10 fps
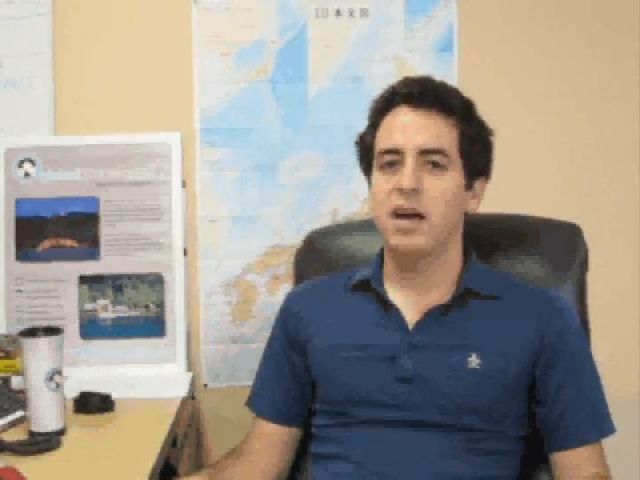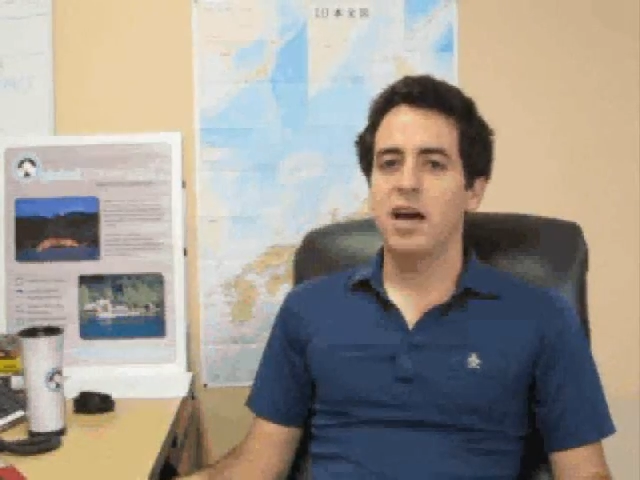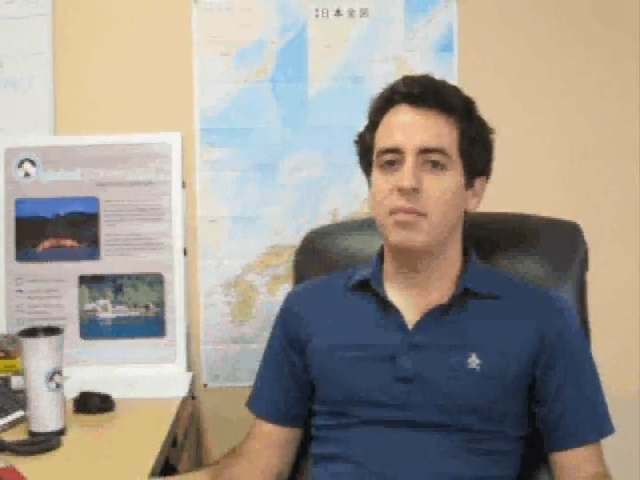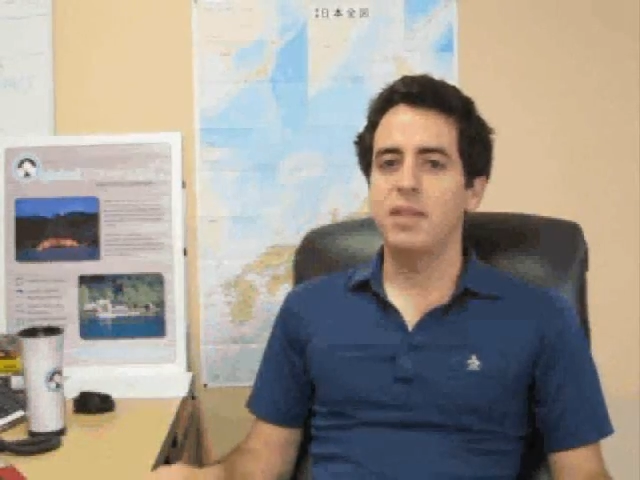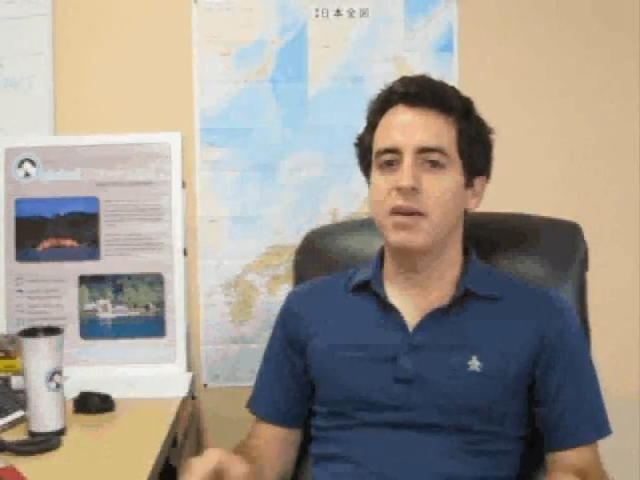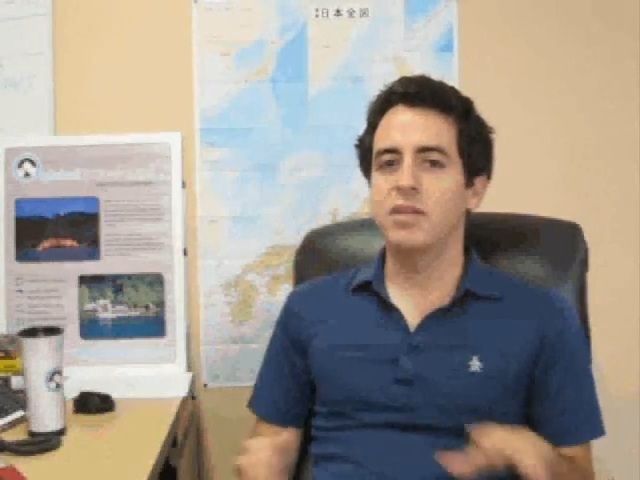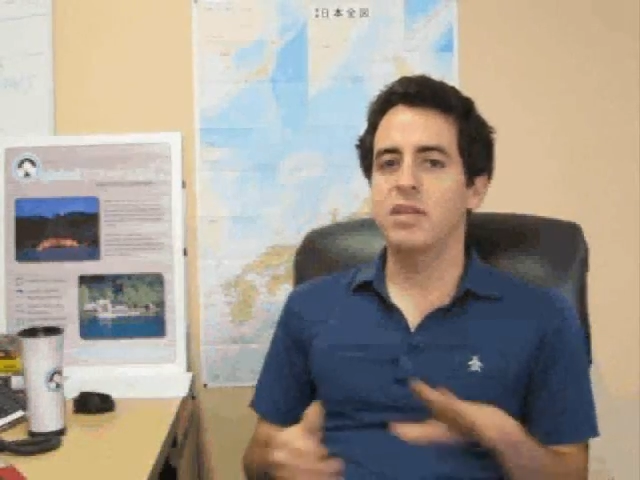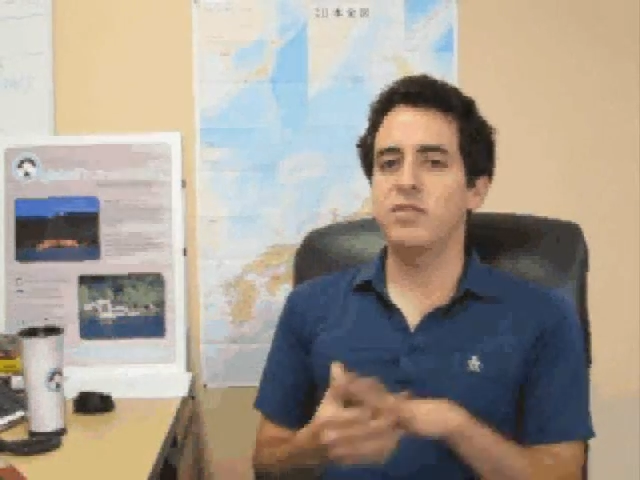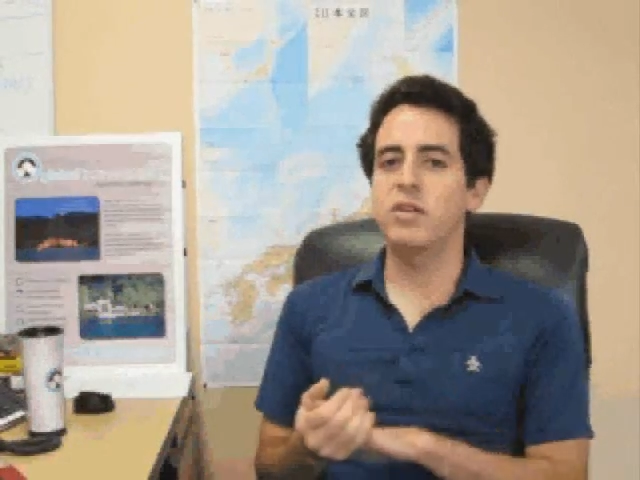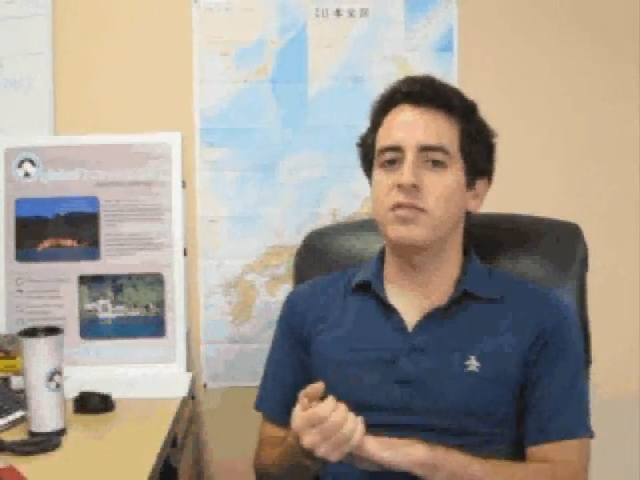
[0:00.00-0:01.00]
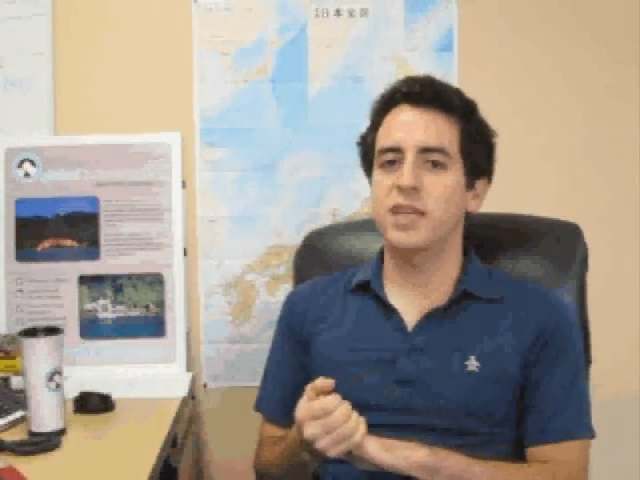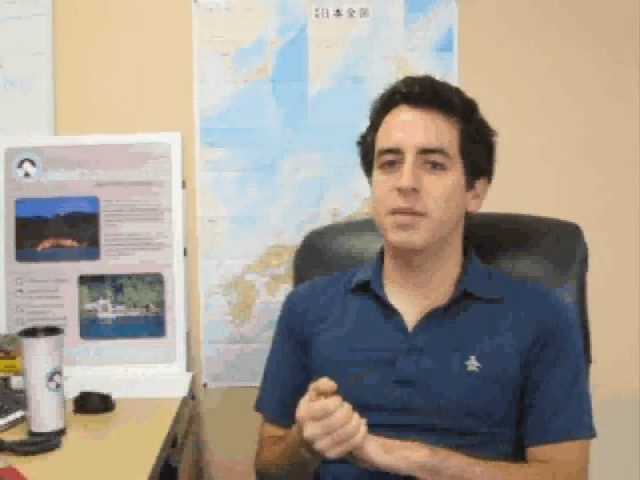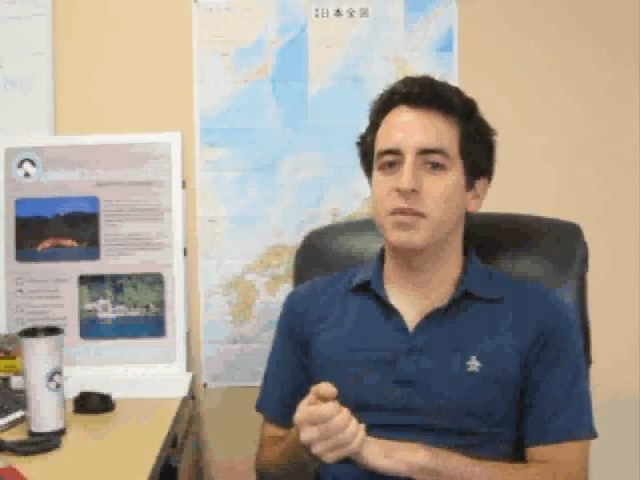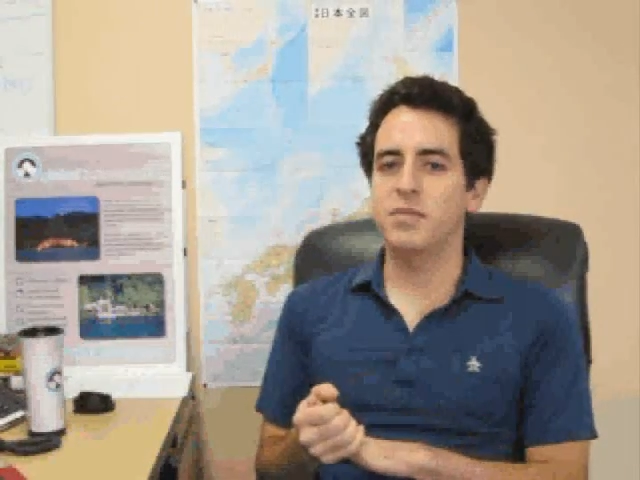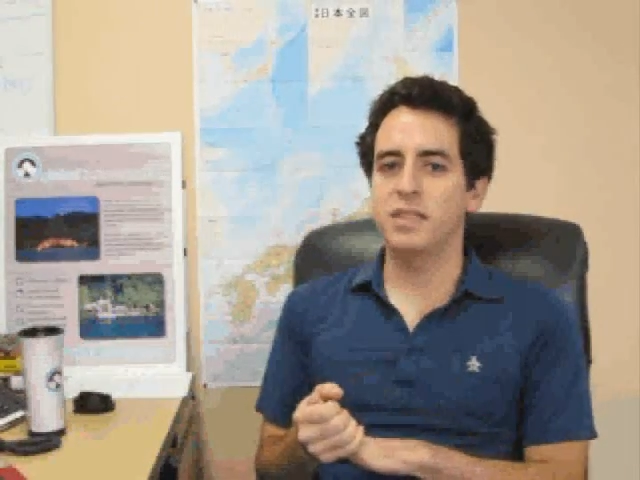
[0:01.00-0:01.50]
and that would give you enough
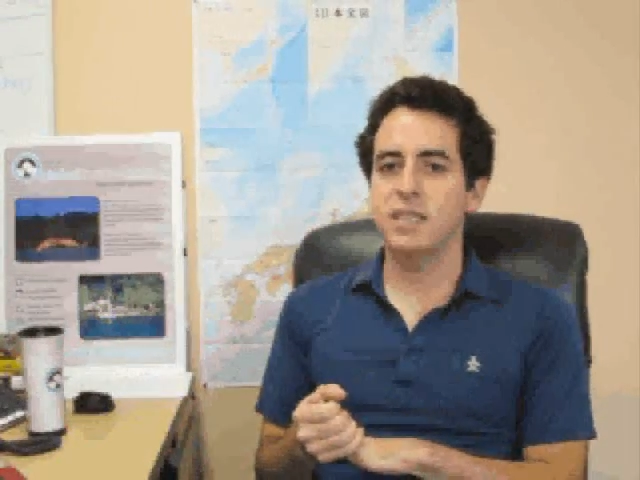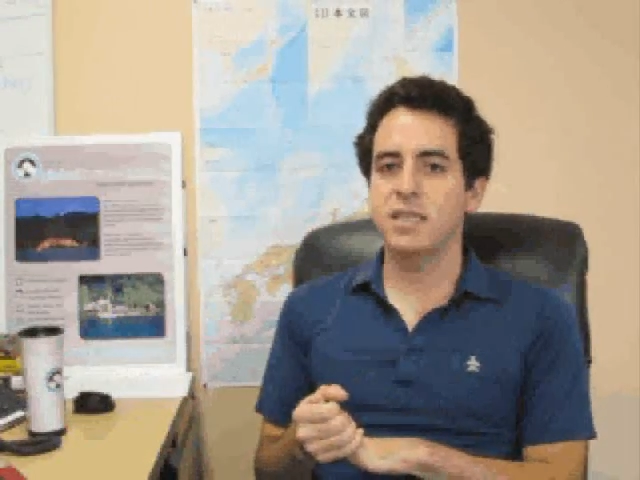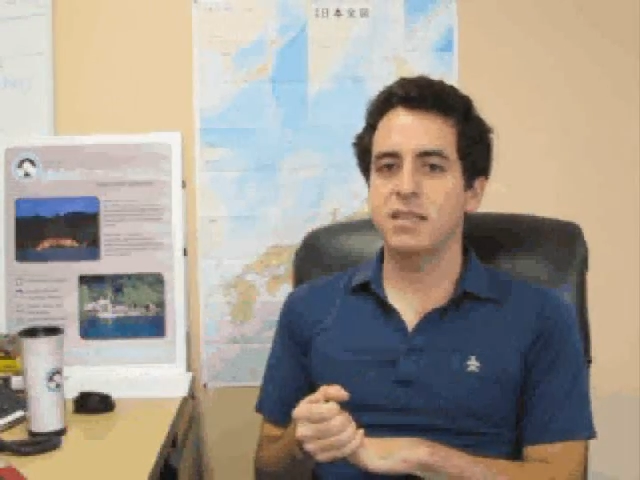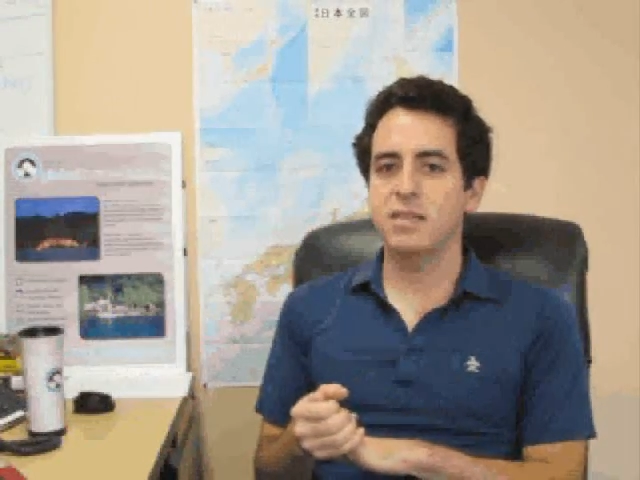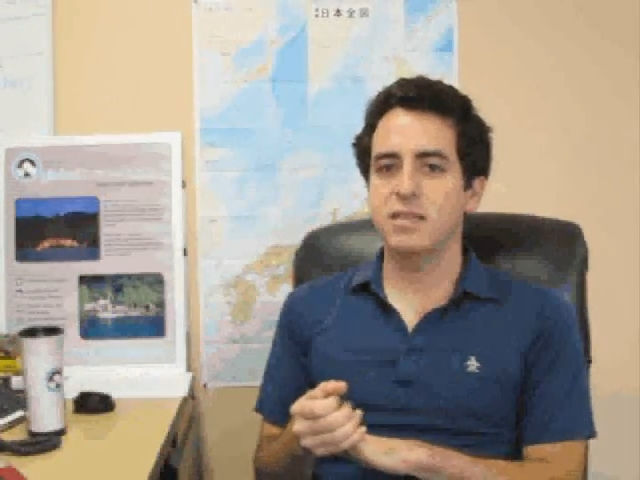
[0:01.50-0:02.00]
time to visit